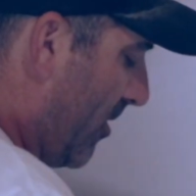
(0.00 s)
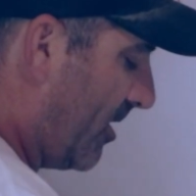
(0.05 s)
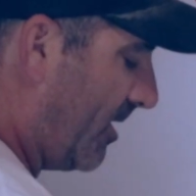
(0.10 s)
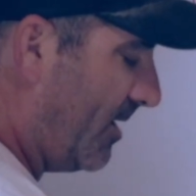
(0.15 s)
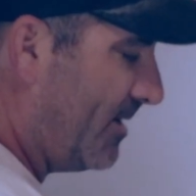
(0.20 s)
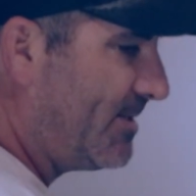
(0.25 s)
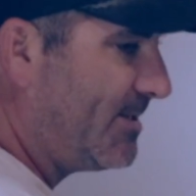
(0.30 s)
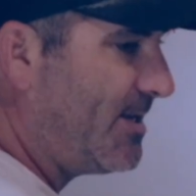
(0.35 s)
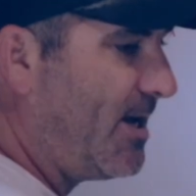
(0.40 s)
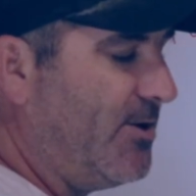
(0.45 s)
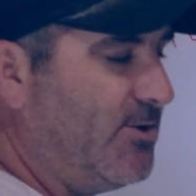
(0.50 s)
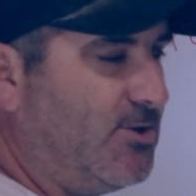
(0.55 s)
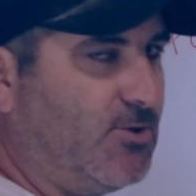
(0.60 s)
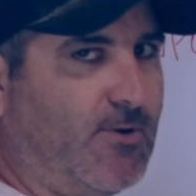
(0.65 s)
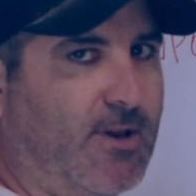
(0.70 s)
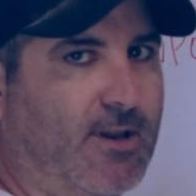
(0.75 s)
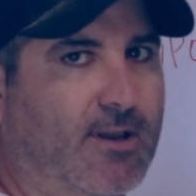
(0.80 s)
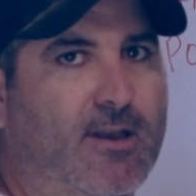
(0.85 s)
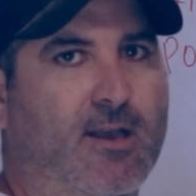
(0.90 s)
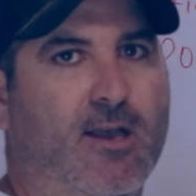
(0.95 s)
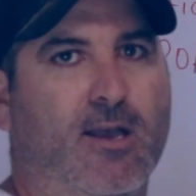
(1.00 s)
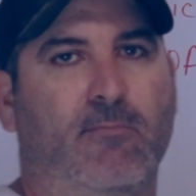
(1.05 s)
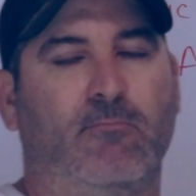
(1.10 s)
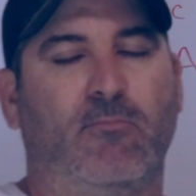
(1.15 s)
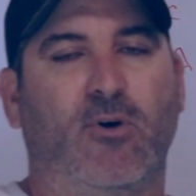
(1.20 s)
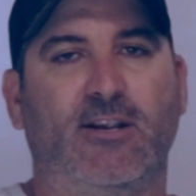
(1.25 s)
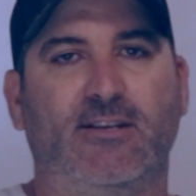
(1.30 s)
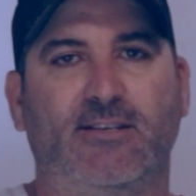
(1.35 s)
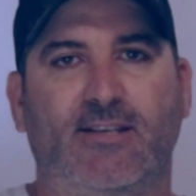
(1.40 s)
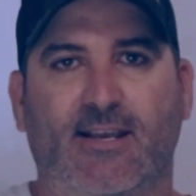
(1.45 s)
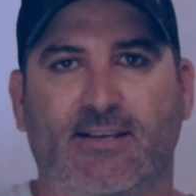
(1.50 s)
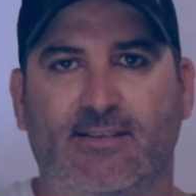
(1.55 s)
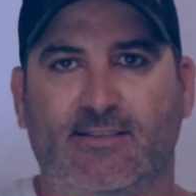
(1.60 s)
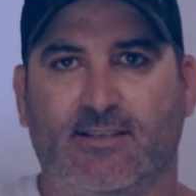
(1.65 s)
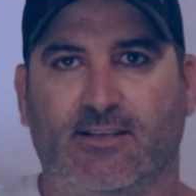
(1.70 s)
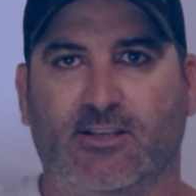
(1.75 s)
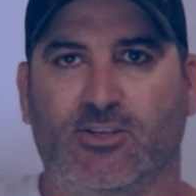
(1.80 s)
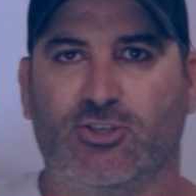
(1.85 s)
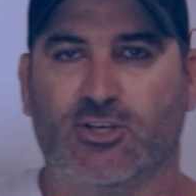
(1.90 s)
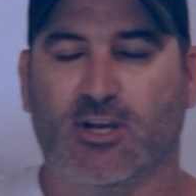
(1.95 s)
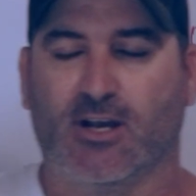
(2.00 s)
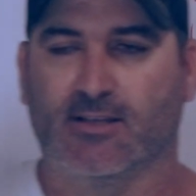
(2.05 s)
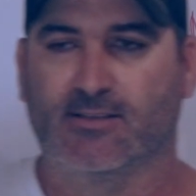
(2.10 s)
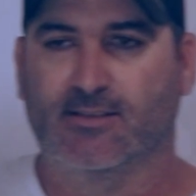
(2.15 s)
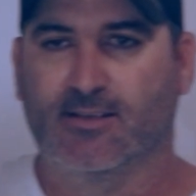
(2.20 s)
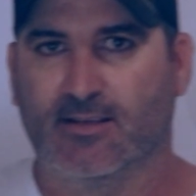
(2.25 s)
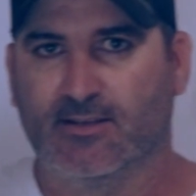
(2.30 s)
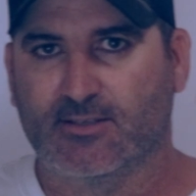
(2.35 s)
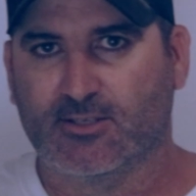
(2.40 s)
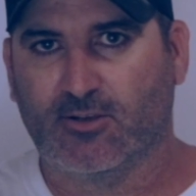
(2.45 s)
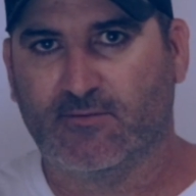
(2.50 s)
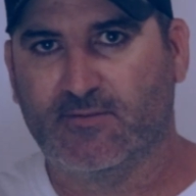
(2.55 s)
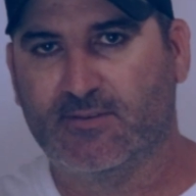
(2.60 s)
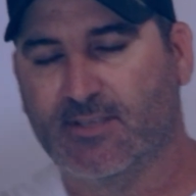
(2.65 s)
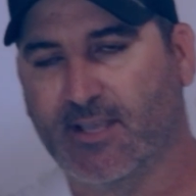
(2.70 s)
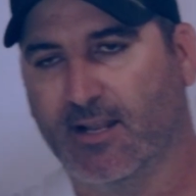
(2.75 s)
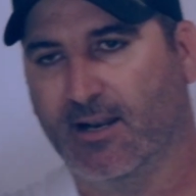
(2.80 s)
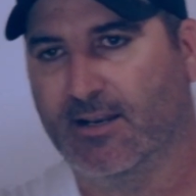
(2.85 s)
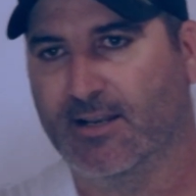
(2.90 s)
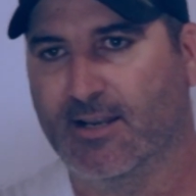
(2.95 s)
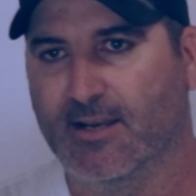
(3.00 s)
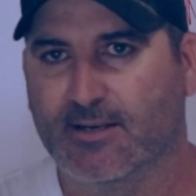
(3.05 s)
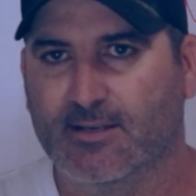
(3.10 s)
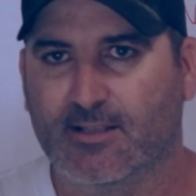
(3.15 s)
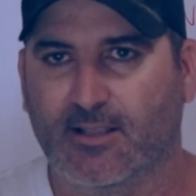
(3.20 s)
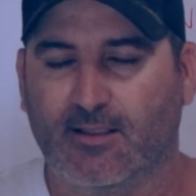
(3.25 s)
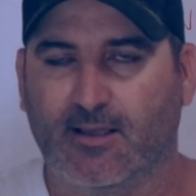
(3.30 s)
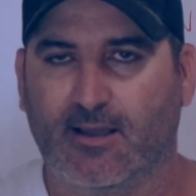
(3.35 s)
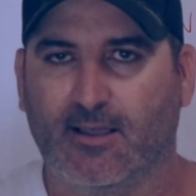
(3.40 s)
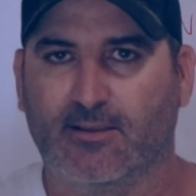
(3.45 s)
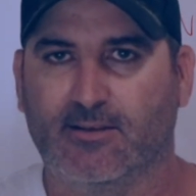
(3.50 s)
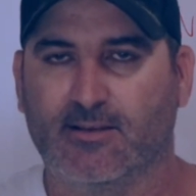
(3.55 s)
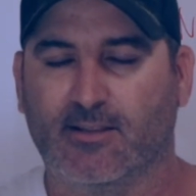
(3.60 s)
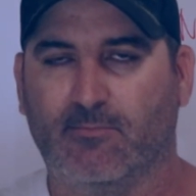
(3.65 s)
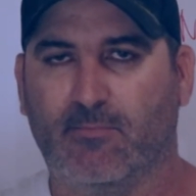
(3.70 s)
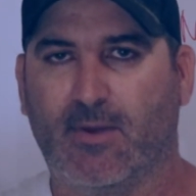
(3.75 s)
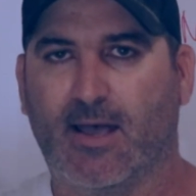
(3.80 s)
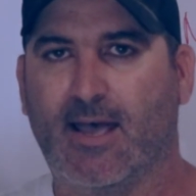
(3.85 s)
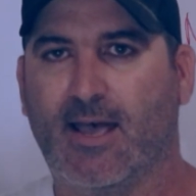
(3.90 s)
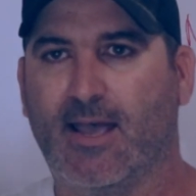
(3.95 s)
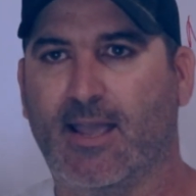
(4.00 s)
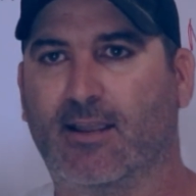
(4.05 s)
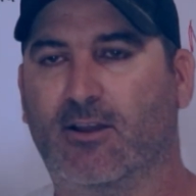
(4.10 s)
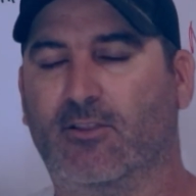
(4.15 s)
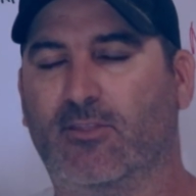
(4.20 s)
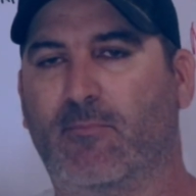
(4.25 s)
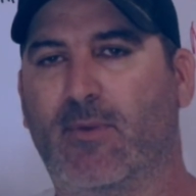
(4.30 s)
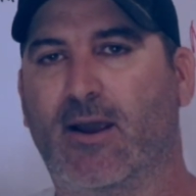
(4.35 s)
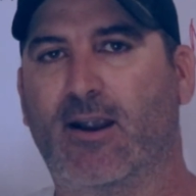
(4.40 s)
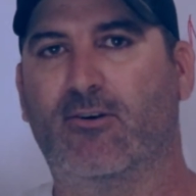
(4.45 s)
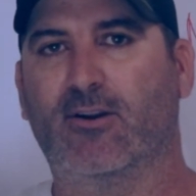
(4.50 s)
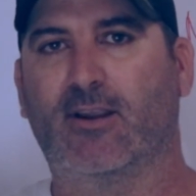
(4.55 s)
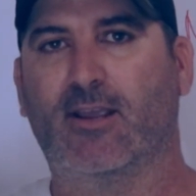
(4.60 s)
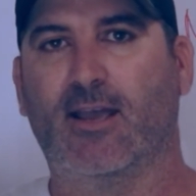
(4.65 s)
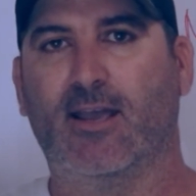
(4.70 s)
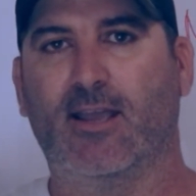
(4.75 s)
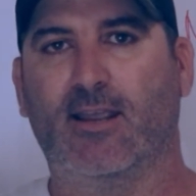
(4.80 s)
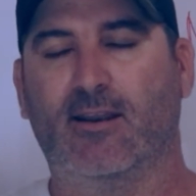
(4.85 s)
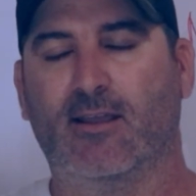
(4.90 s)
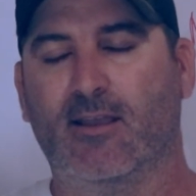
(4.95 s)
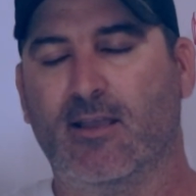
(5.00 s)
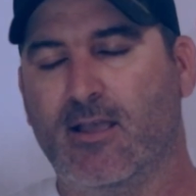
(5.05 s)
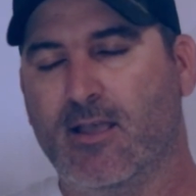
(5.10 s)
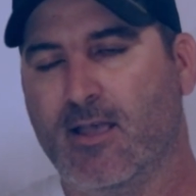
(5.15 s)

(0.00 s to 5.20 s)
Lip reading: where I'm going to start doing my test and adjust. So I've settled into the bag on the barricade.